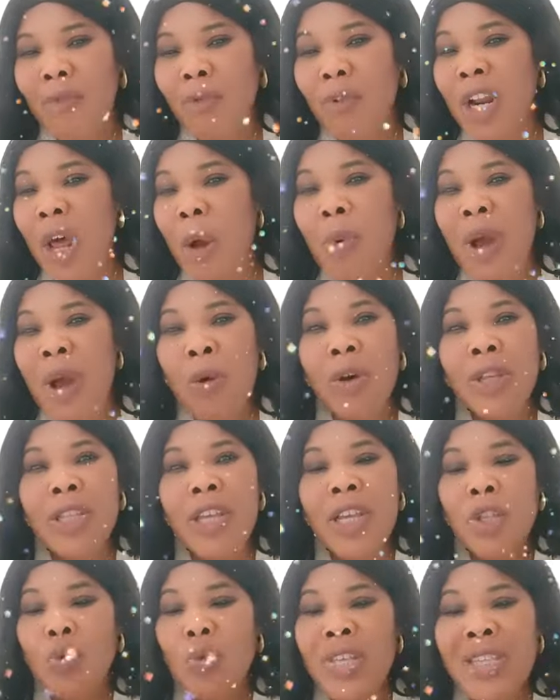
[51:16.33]
Now what can
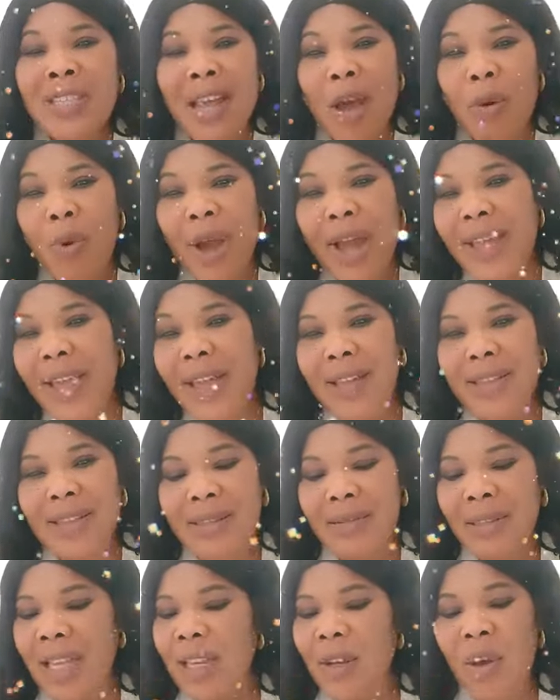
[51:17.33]
they twist our head?
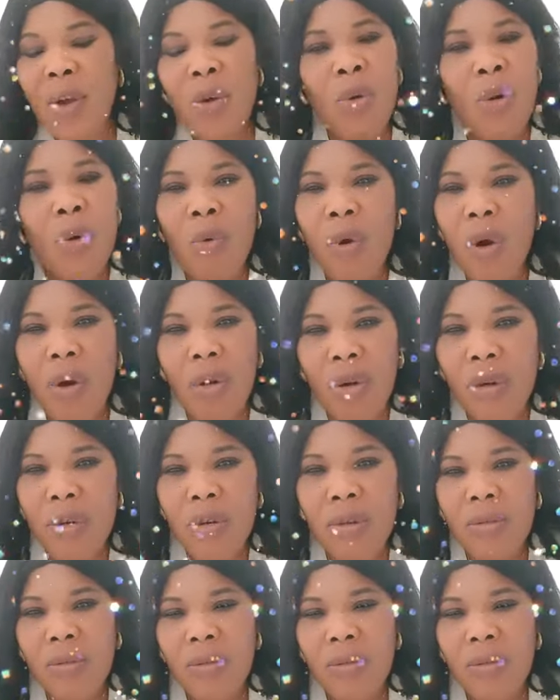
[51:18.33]
It not go work.